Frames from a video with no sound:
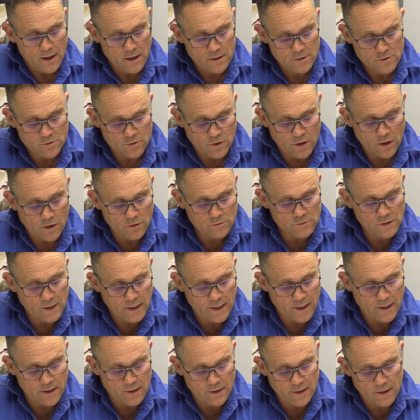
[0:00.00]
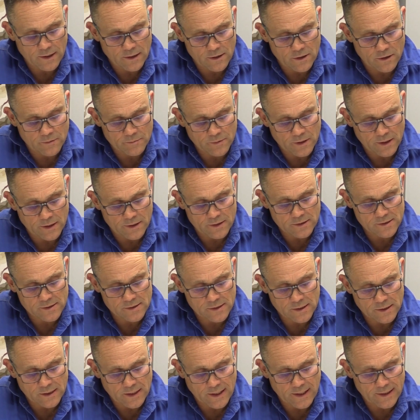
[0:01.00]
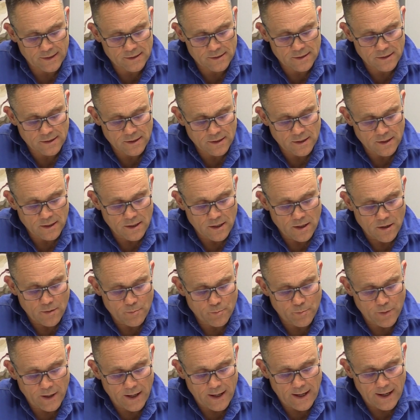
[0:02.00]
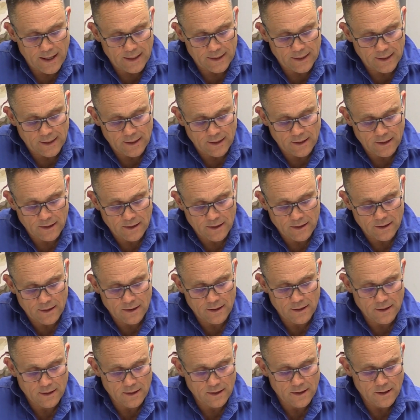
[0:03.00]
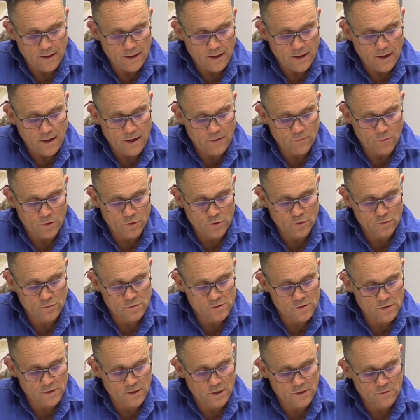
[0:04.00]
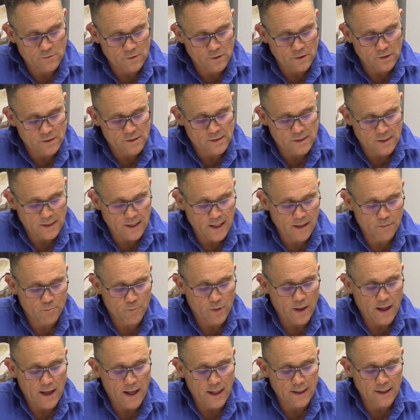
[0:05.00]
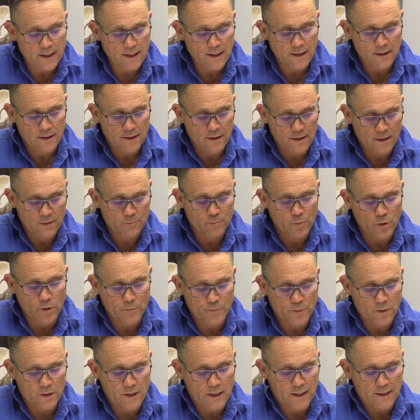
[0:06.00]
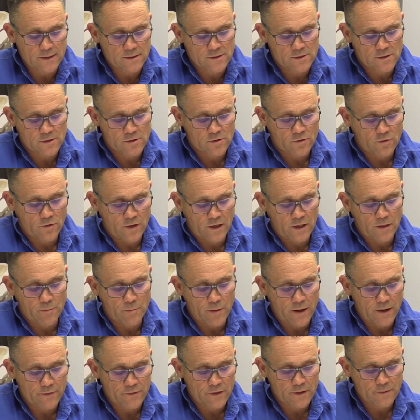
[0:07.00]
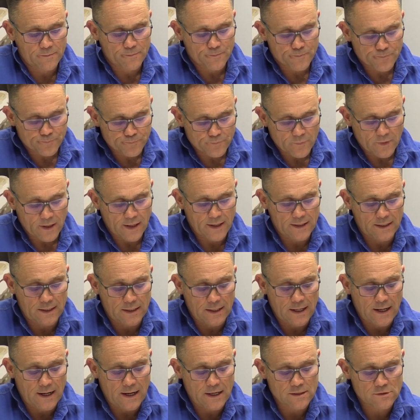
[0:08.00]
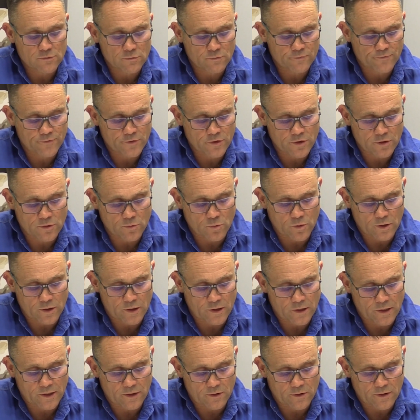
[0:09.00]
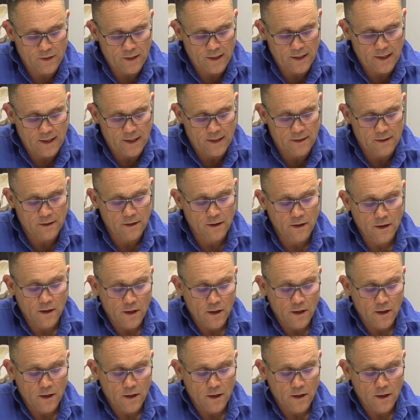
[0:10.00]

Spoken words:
scroll down, and I'm going to select barley. And what you'll see is when I select barley, it populates the screen above it, and it asks for the quantity on hand.